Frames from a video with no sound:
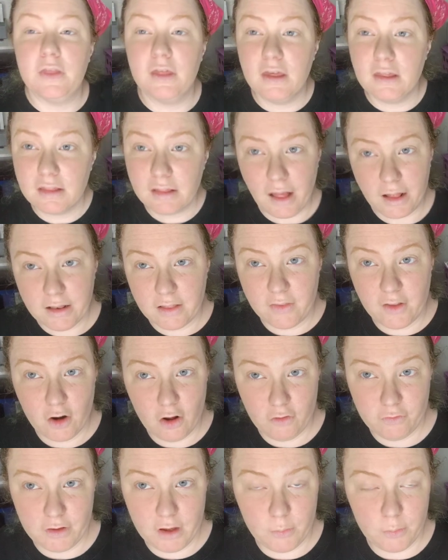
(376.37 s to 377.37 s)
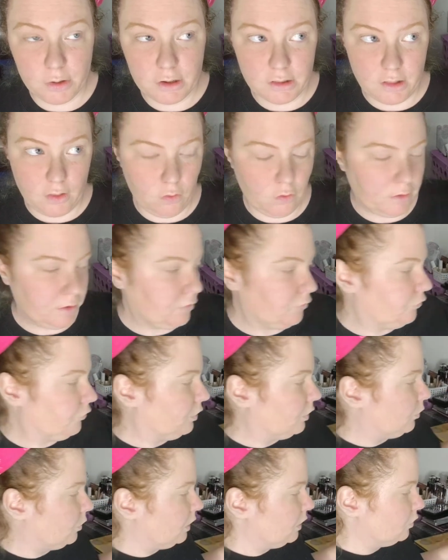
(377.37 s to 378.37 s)
this. I did that off camera because I look like a
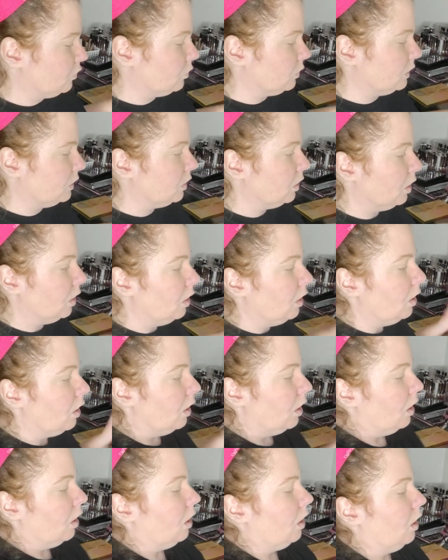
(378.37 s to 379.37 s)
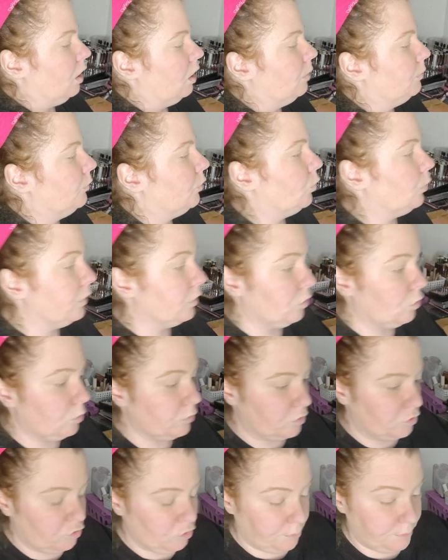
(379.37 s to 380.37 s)
freak when I do it. We are going
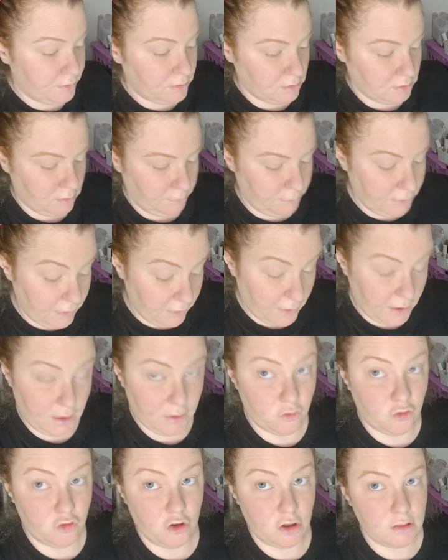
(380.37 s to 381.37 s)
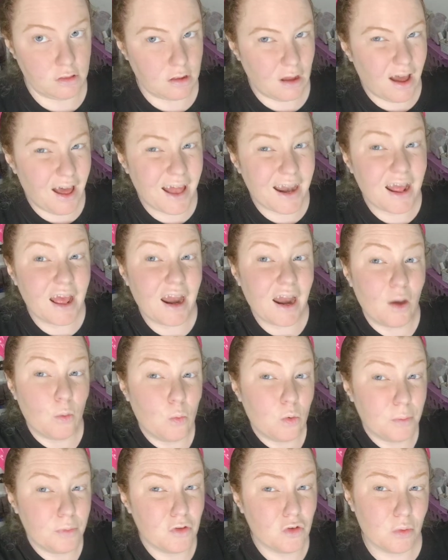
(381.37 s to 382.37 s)
to jump into something that I just got, and I
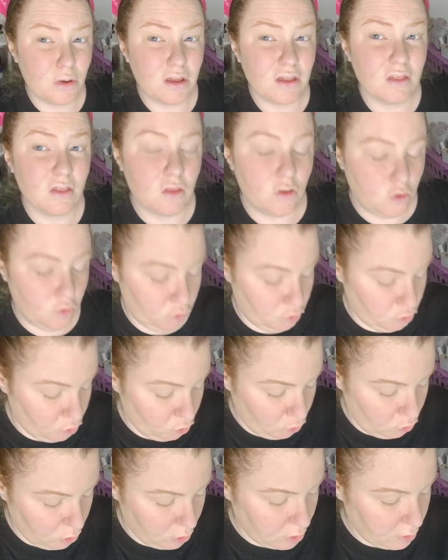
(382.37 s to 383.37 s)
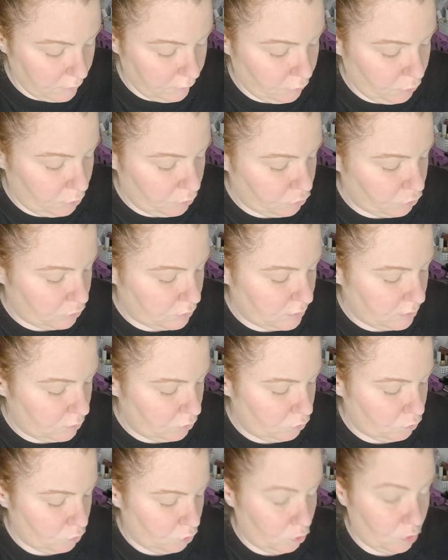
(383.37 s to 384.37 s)
will be doing, you should look, if you're interested,
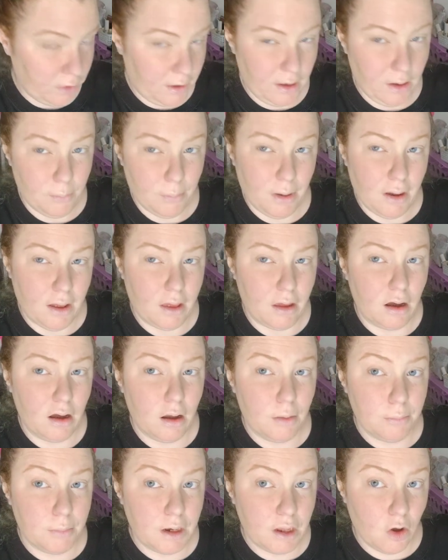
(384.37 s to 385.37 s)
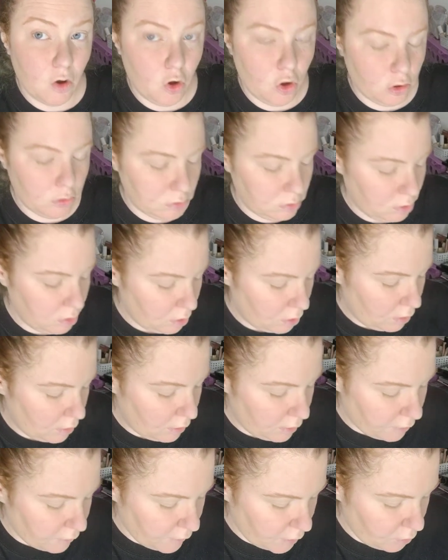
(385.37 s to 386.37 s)
you should look at my mini haul
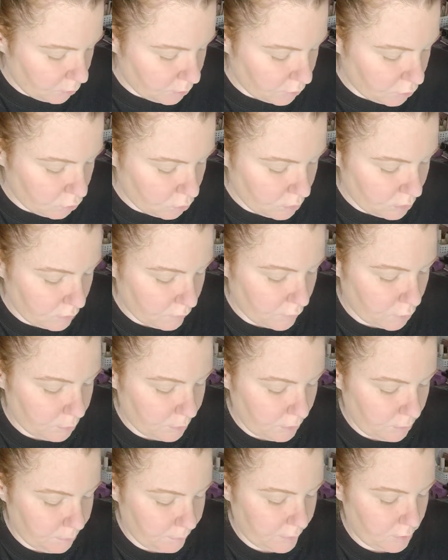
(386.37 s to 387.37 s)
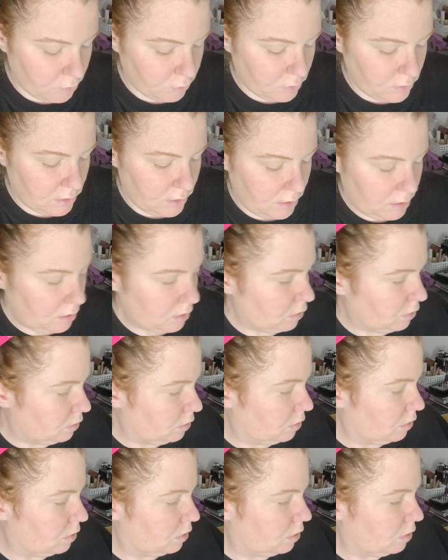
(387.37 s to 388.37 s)
that I'll be doing, that'll be up later today,
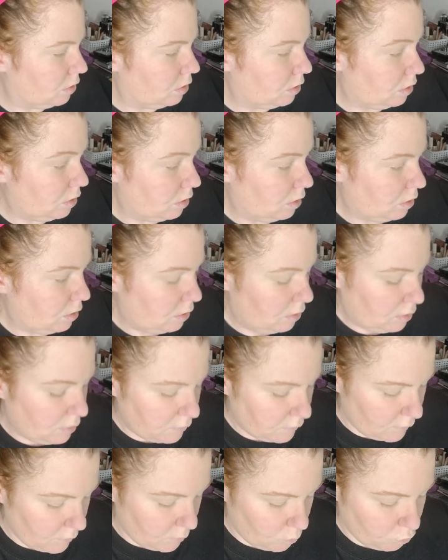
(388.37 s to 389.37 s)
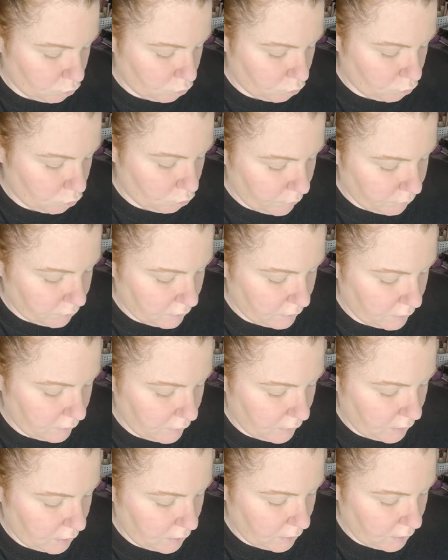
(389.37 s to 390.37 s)
that will show everything
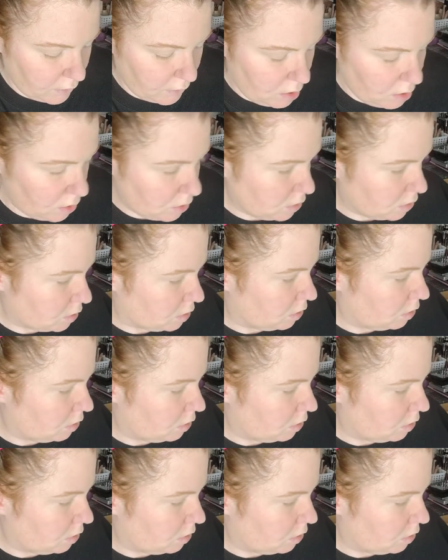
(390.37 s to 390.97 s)
that I got.